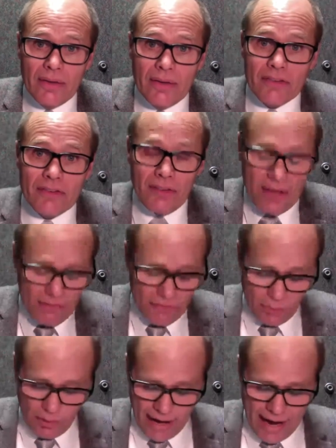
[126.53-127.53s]
save
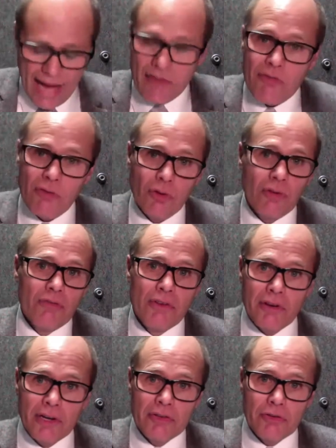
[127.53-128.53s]
for a handful of
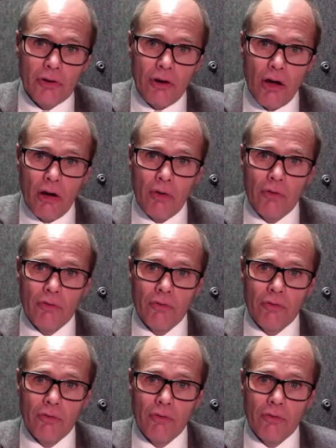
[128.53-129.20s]
very strong